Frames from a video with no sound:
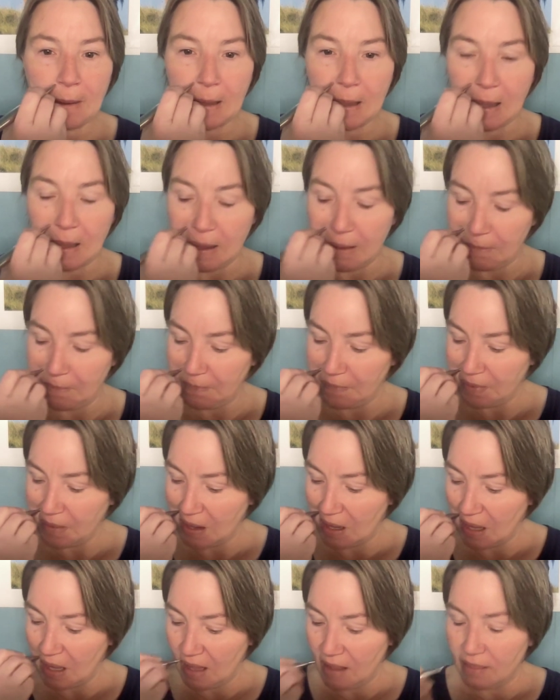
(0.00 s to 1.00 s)
Okay,
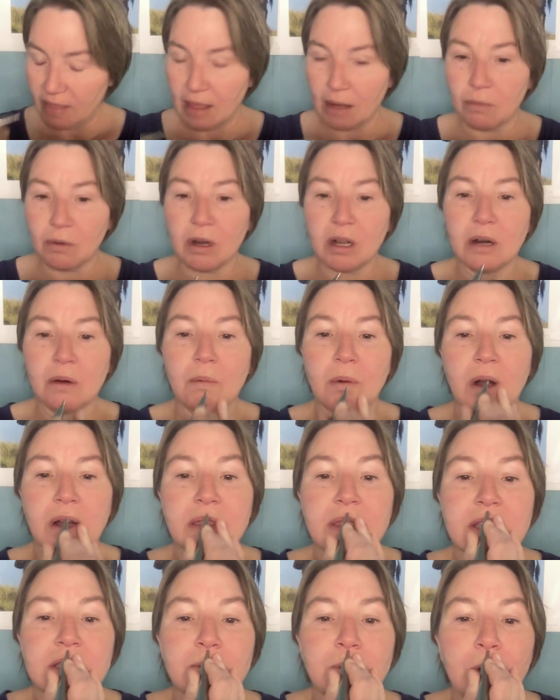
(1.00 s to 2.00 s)
then we're gonna
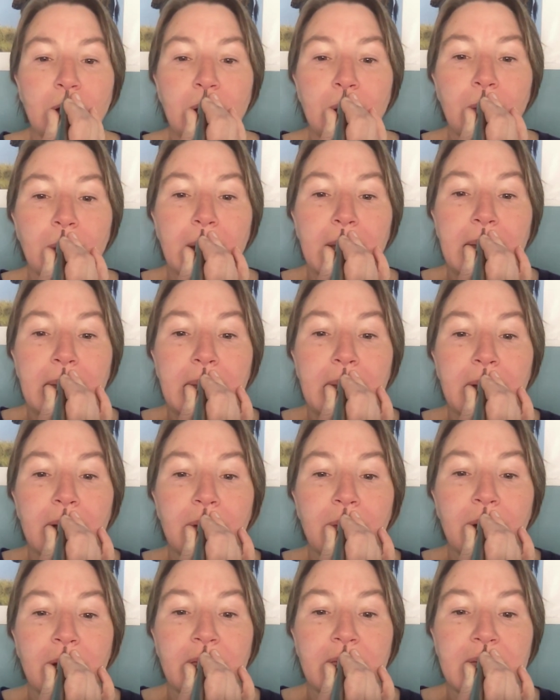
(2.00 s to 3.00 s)
work this point right here
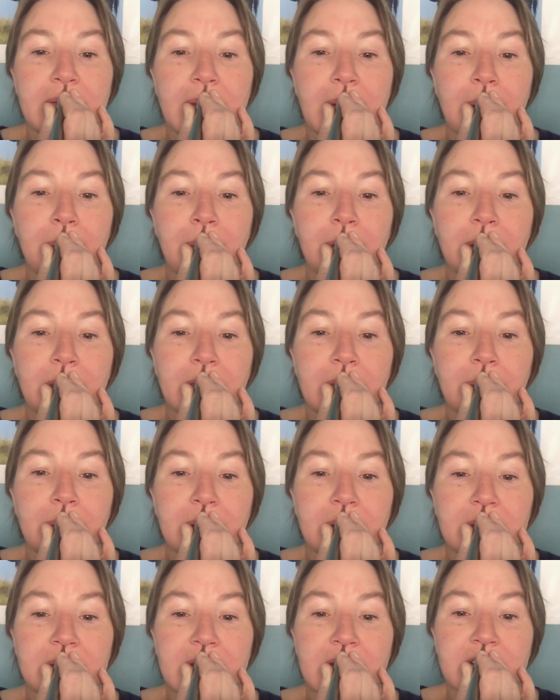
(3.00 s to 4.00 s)
where the upper lip
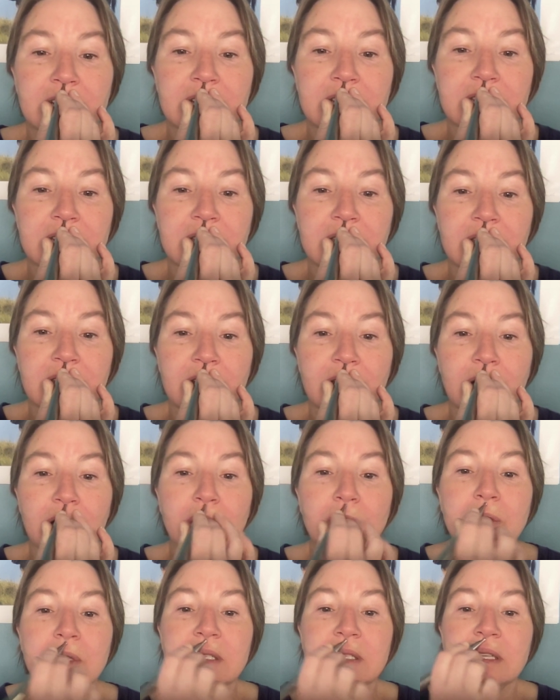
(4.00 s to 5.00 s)
attaches to the
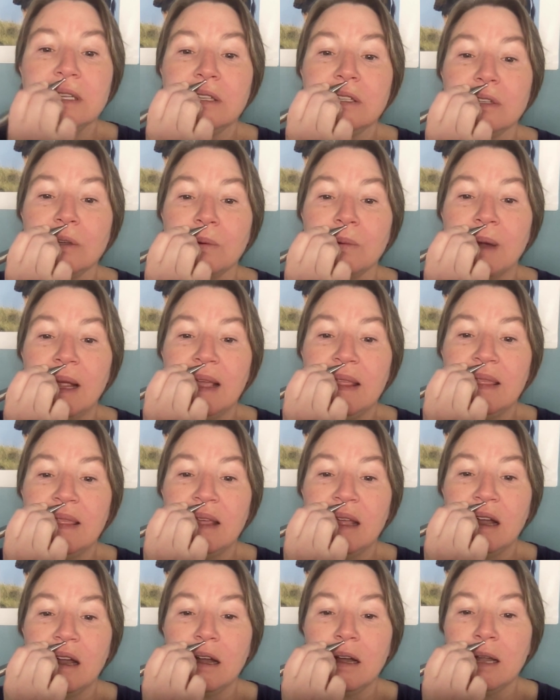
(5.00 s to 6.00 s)
nose. So right
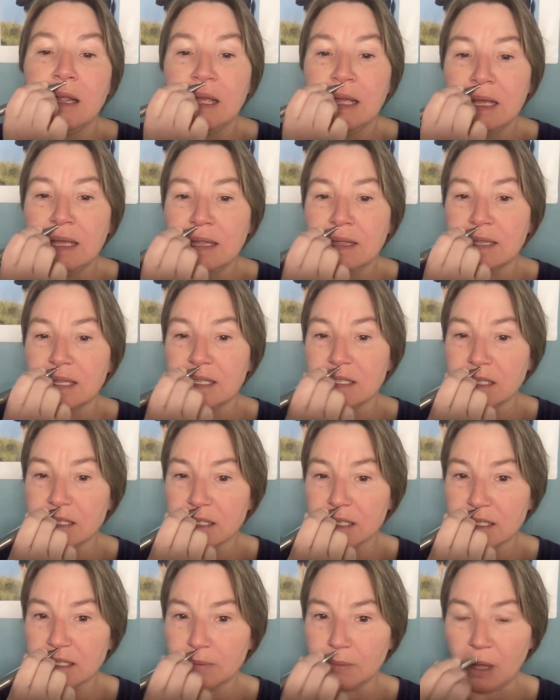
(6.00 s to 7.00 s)
there, this is
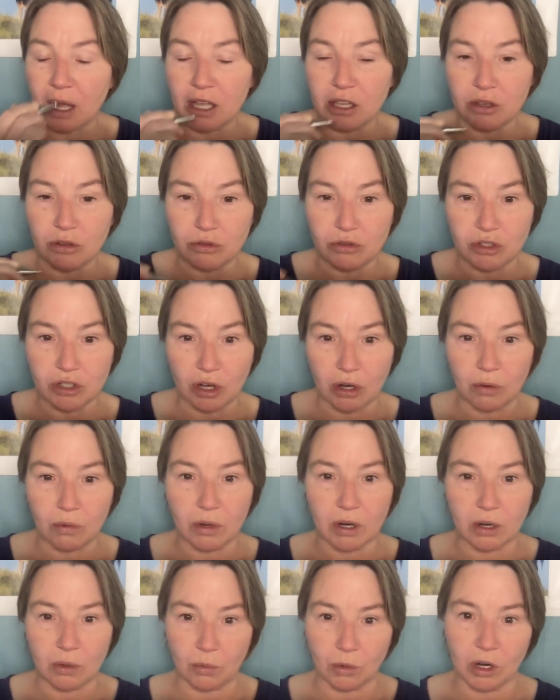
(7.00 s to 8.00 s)
a spot you don't
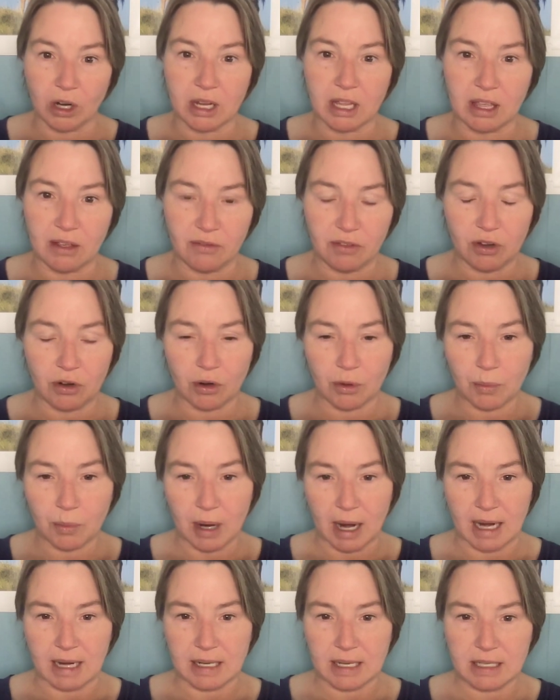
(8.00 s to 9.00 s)
wanna work if you are
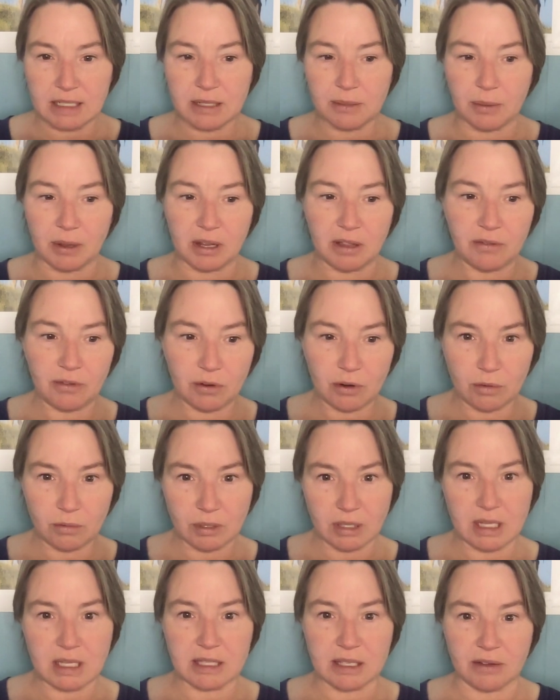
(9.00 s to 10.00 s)
pregnant, but if you are
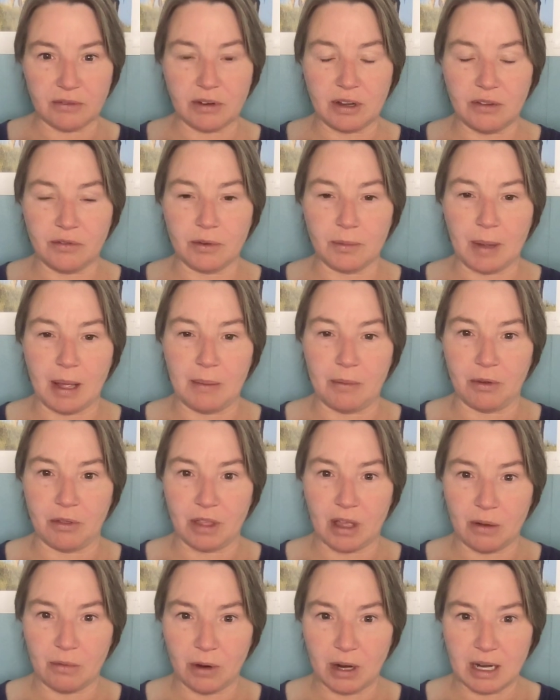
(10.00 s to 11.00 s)
really suffering from
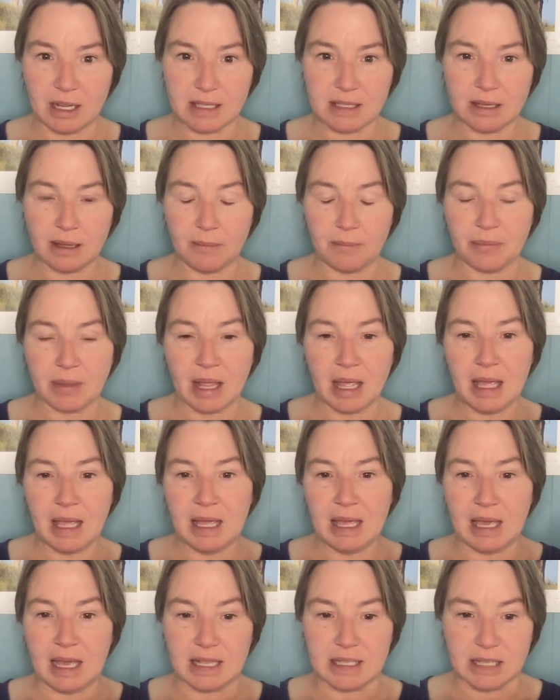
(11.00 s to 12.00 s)
hypothyroidism,
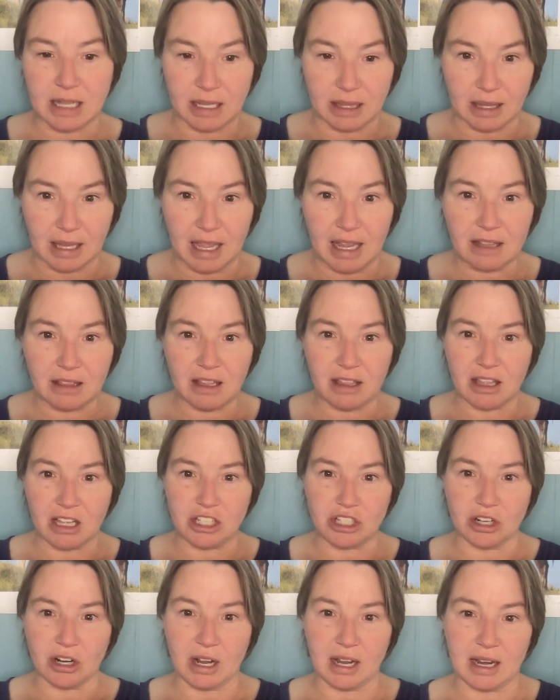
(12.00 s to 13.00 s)
it's unlikely
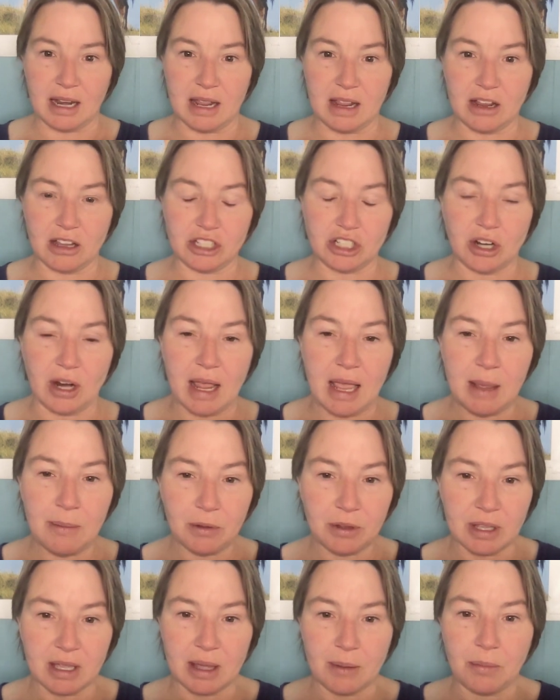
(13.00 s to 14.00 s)
that you're, un that you're
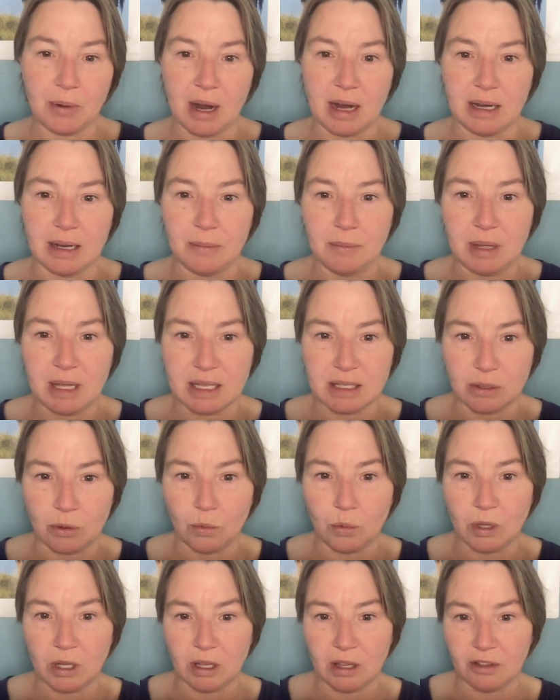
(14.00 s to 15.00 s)
able to get pregnant because
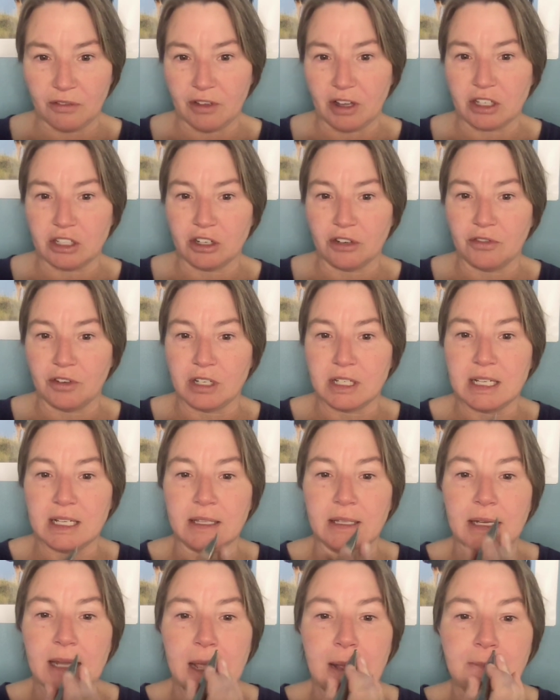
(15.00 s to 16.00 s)
it will affect your
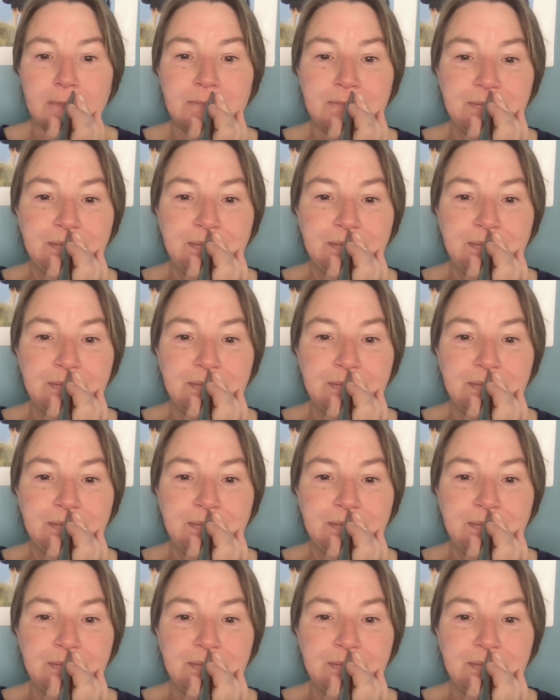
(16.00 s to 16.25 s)
fertility.